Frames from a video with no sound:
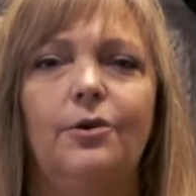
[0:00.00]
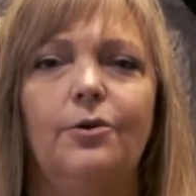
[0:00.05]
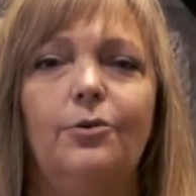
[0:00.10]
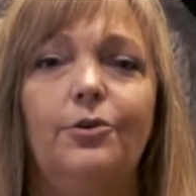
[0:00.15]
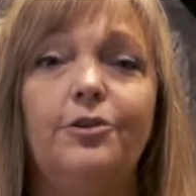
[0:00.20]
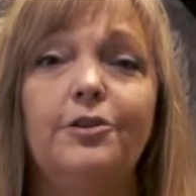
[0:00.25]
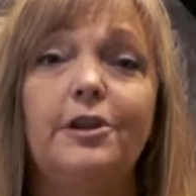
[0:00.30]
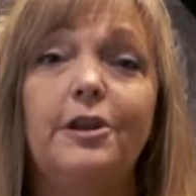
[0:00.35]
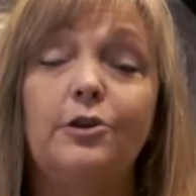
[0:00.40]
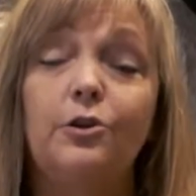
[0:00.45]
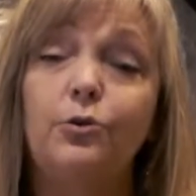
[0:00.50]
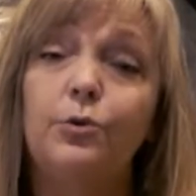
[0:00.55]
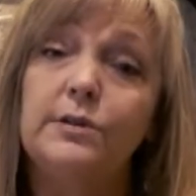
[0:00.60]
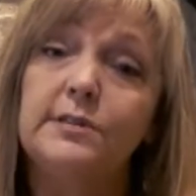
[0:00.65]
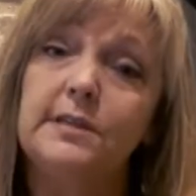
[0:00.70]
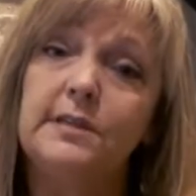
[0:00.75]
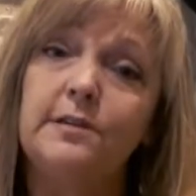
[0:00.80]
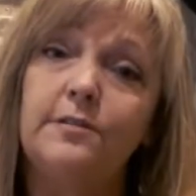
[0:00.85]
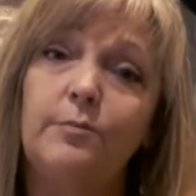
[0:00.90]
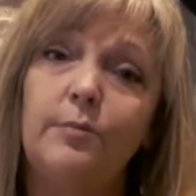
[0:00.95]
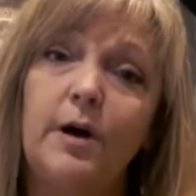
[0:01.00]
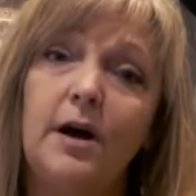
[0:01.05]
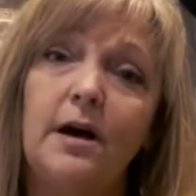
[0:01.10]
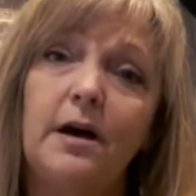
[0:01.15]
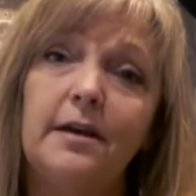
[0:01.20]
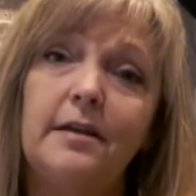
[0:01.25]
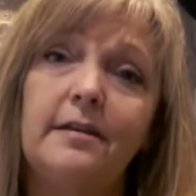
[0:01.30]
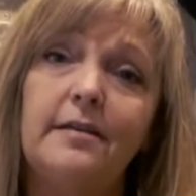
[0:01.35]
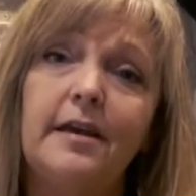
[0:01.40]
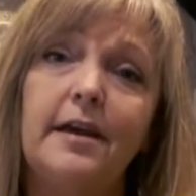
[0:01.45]
with an inquisitive
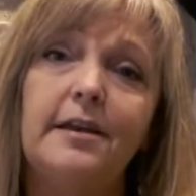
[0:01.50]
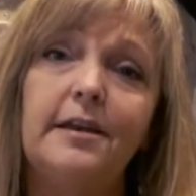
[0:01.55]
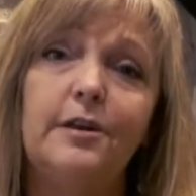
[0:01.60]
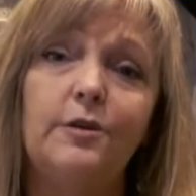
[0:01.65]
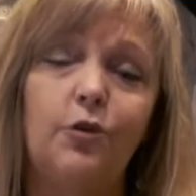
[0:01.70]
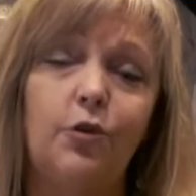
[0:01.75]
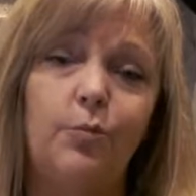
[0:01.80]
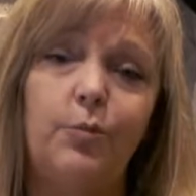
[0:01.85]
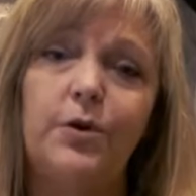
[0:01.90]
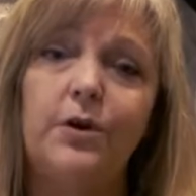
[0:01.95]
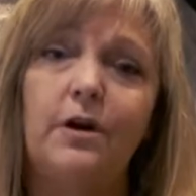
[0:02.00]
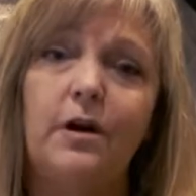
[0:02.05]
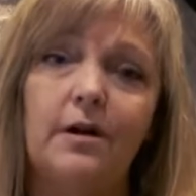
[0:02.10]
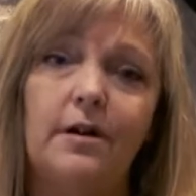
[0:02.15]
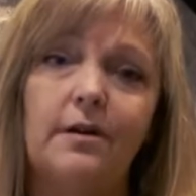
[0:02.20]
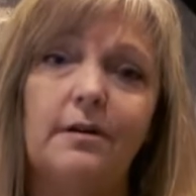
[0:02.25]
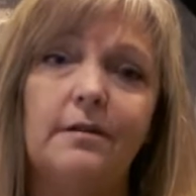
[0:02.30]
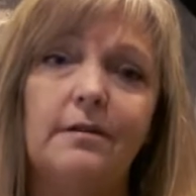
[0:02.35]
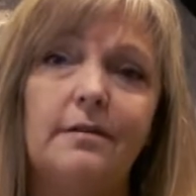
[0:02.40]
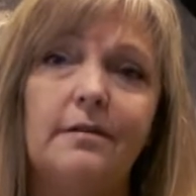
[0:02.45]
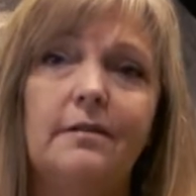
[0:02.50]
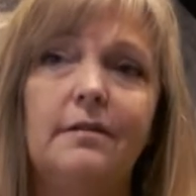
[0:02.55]
mind and an open heart.